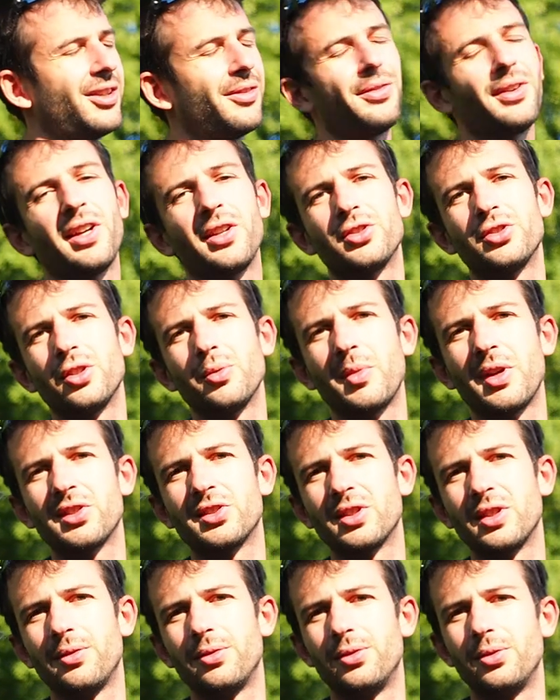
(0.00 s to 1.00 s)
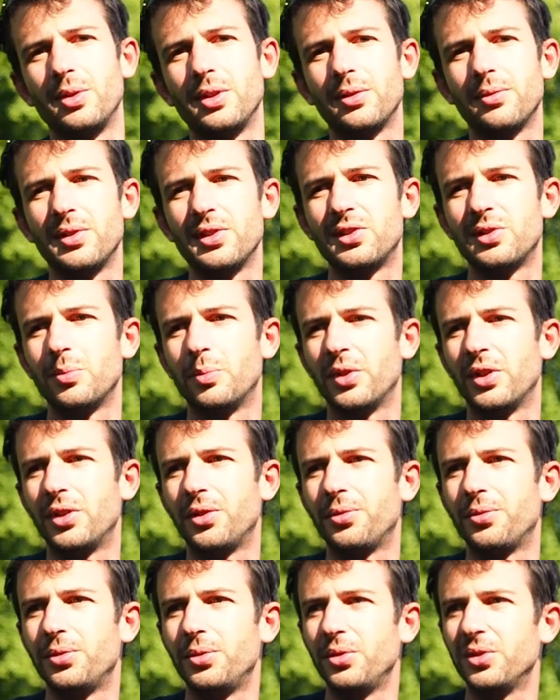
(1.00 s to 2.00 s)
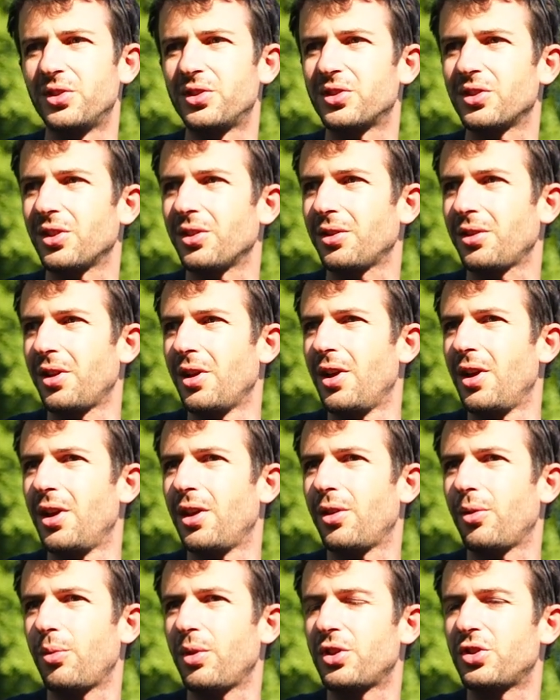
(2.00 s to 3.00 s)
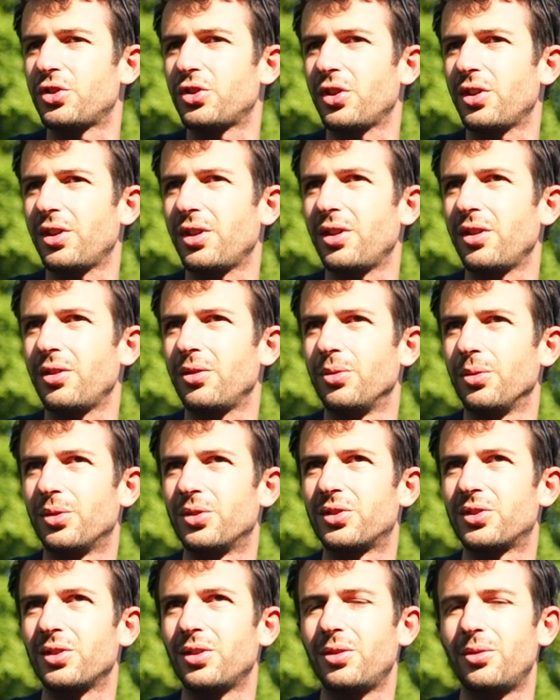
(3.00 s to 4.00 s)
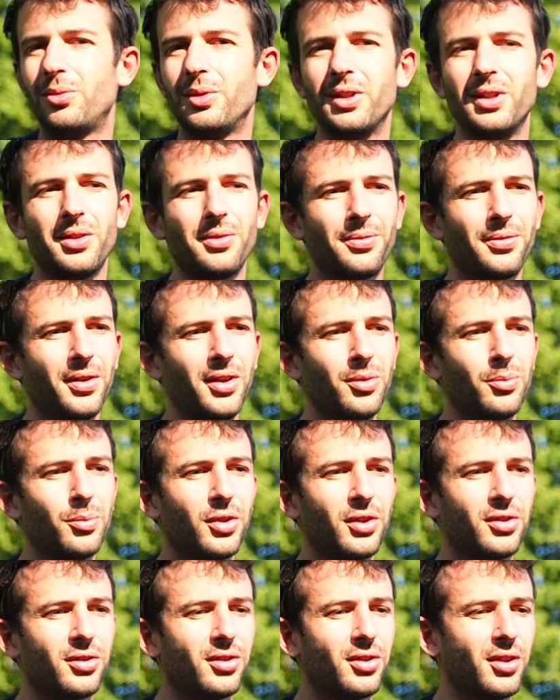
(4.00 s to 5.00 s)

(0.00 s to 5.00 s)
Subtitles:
of enjoy myself doing these barefoot, which looks really fun, but